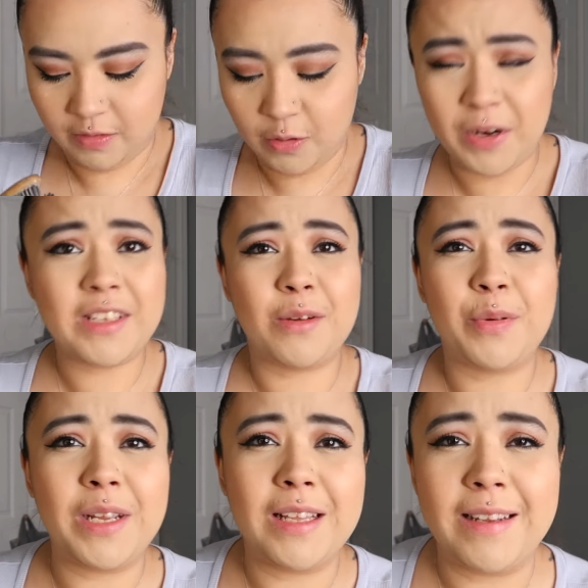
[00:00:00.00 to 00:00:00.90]
The rings are
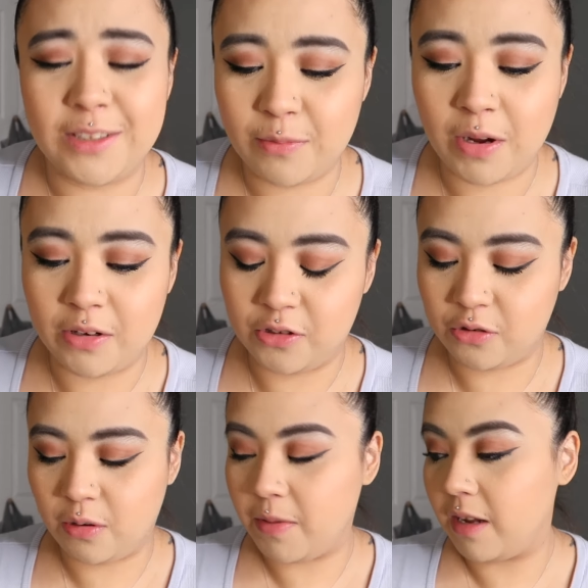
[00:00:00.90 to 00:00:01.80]
pretty clean, so I'm not gonna
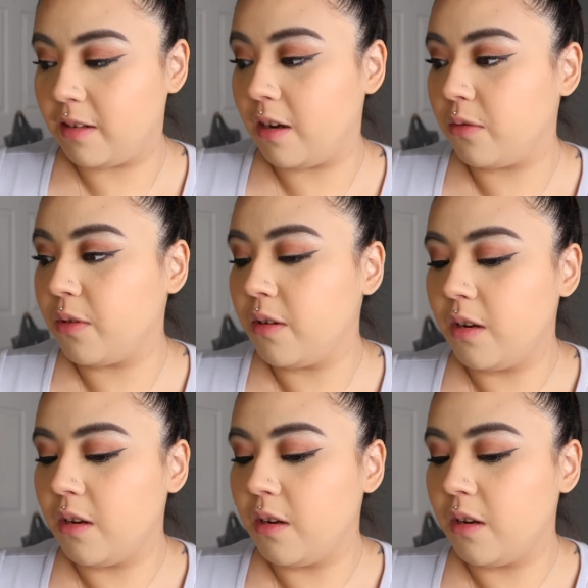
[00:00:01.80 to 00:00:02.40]
scrub that down.